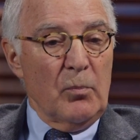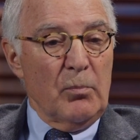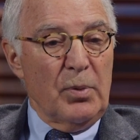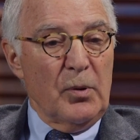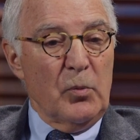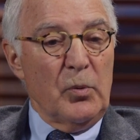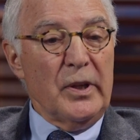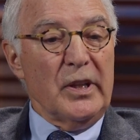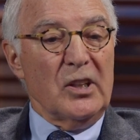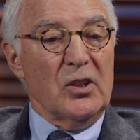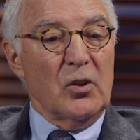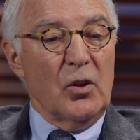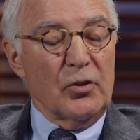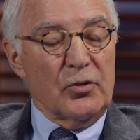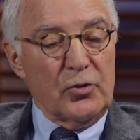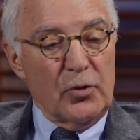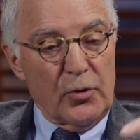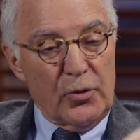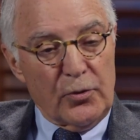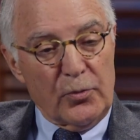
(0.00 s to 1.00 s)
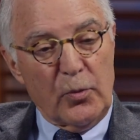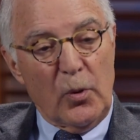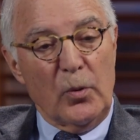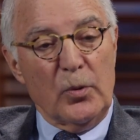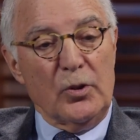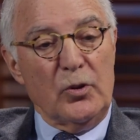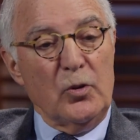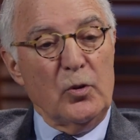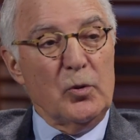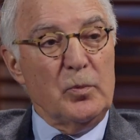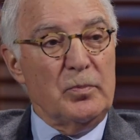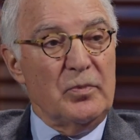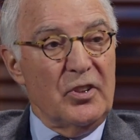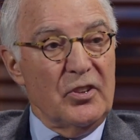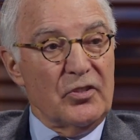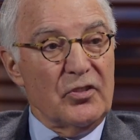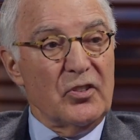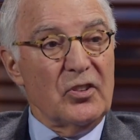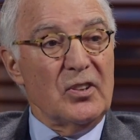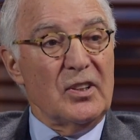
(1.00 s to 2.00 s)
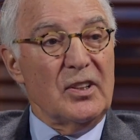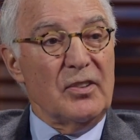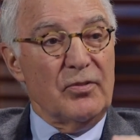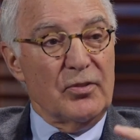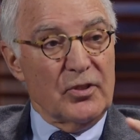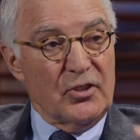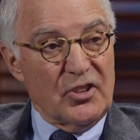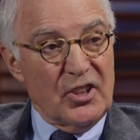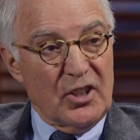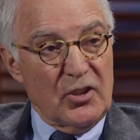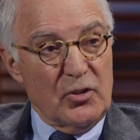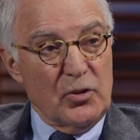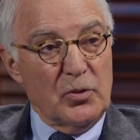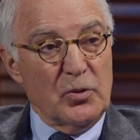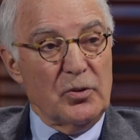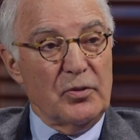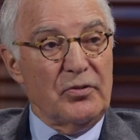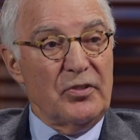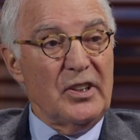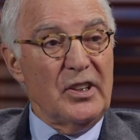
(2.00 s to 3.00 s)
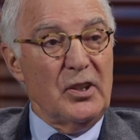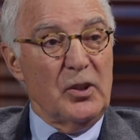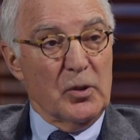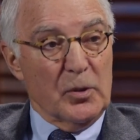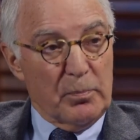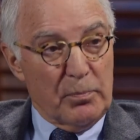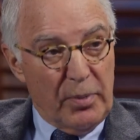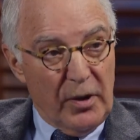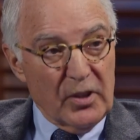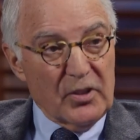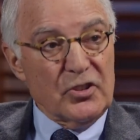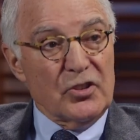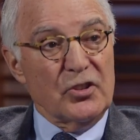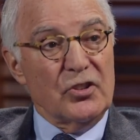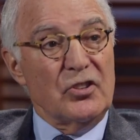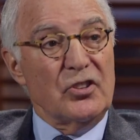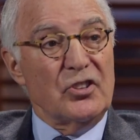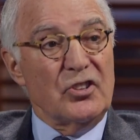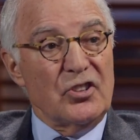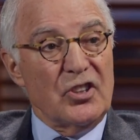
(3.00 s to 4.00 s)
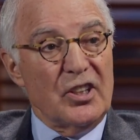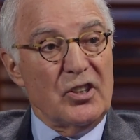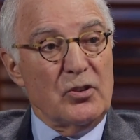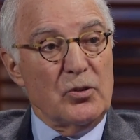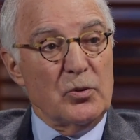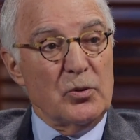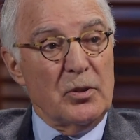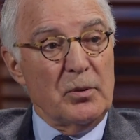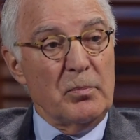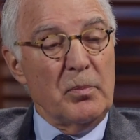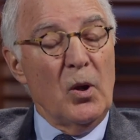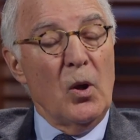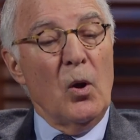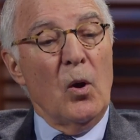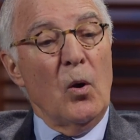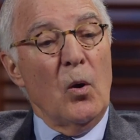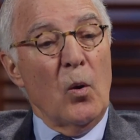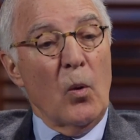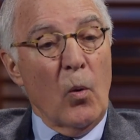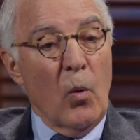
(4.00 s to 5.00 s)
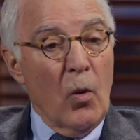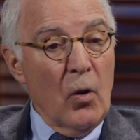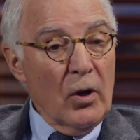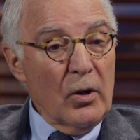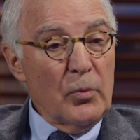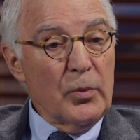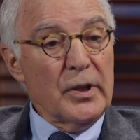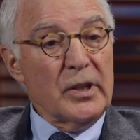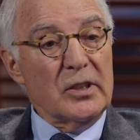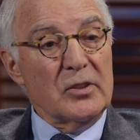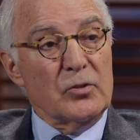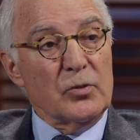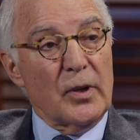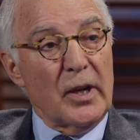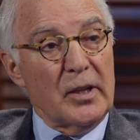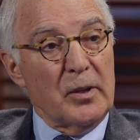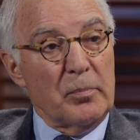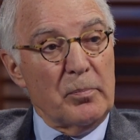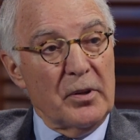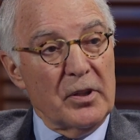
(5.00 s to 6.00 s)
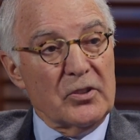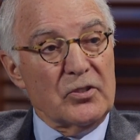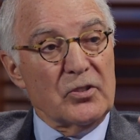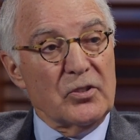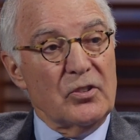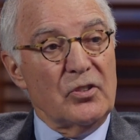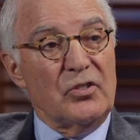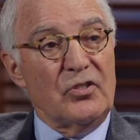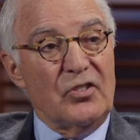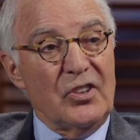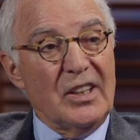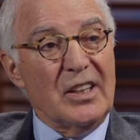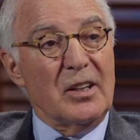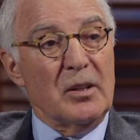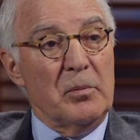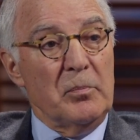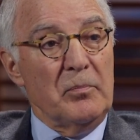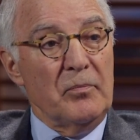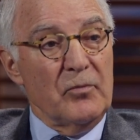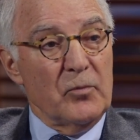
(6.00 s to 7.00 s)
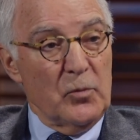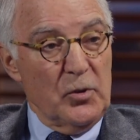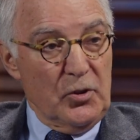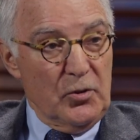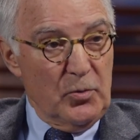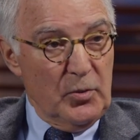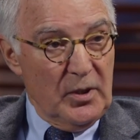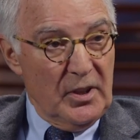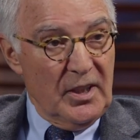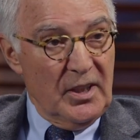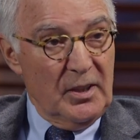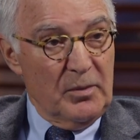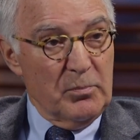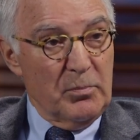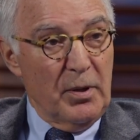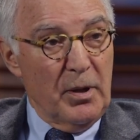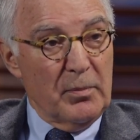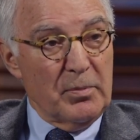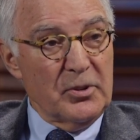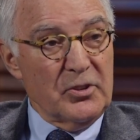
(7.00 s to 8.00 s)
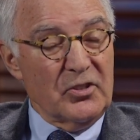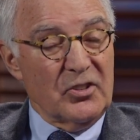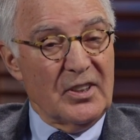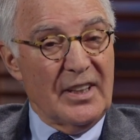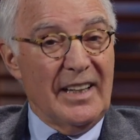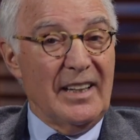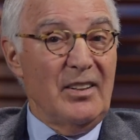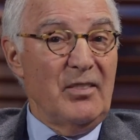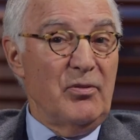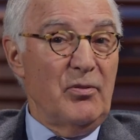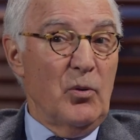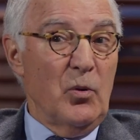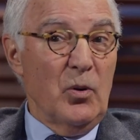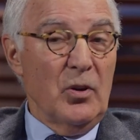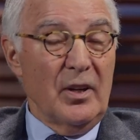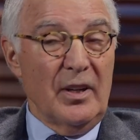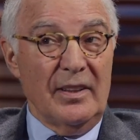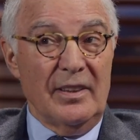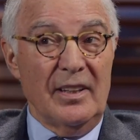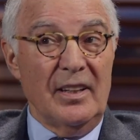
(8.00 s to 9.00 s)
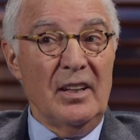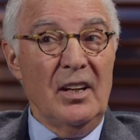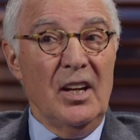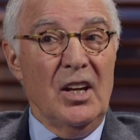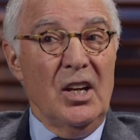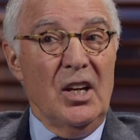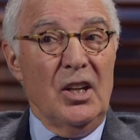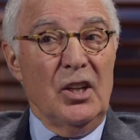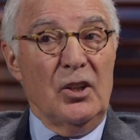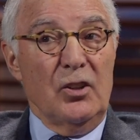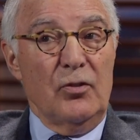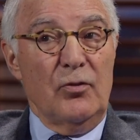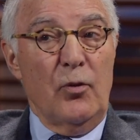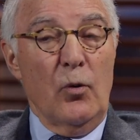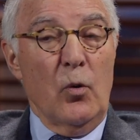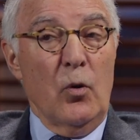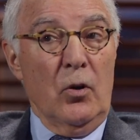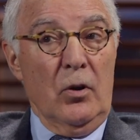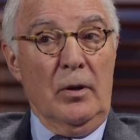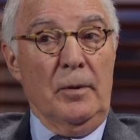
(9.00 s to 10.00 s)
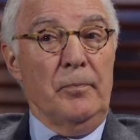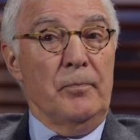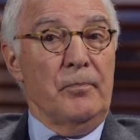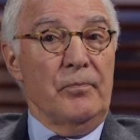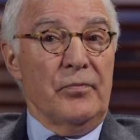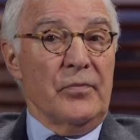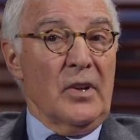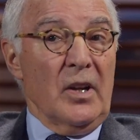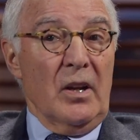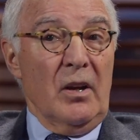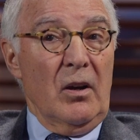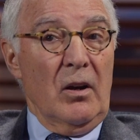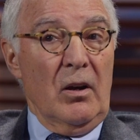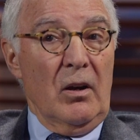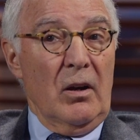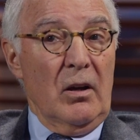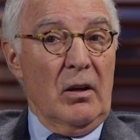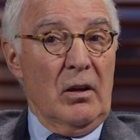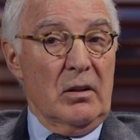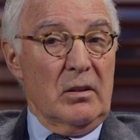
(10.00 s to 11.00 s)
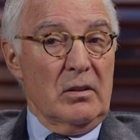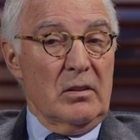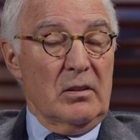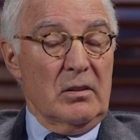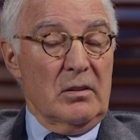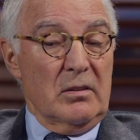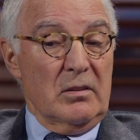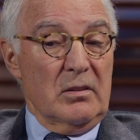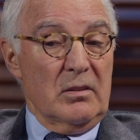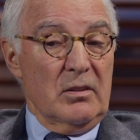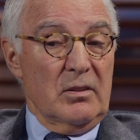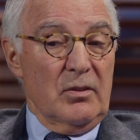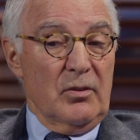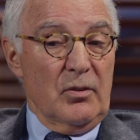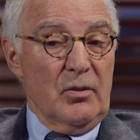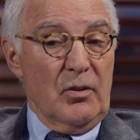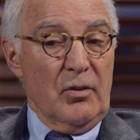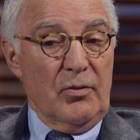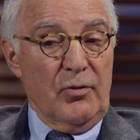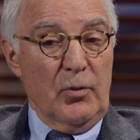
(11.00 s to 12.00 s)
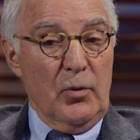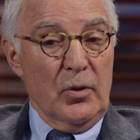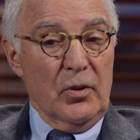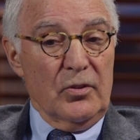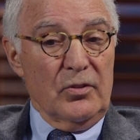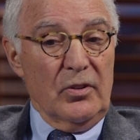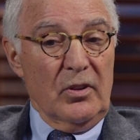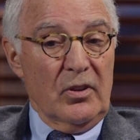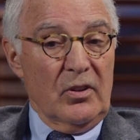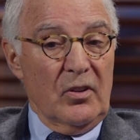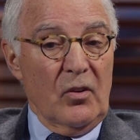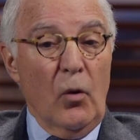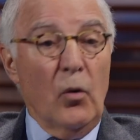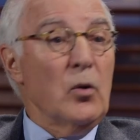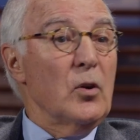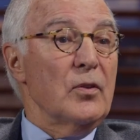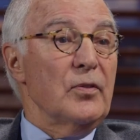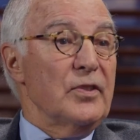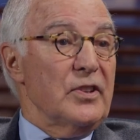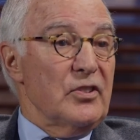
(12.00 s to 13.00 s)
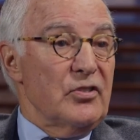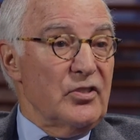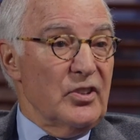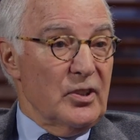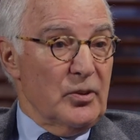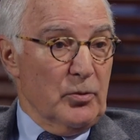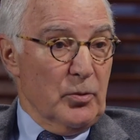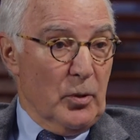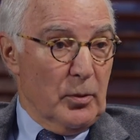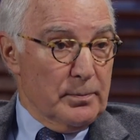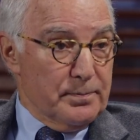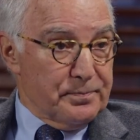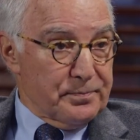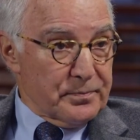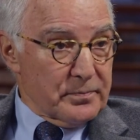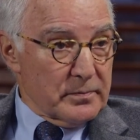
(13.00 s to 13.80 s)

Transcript: but we can also throw a tube distally for jejunal feeding or puncture the jejunum, or we can try to puncture the cecum, which we did and published in 84, I think, for uh, uh, for uh, Ogilvie syndrome.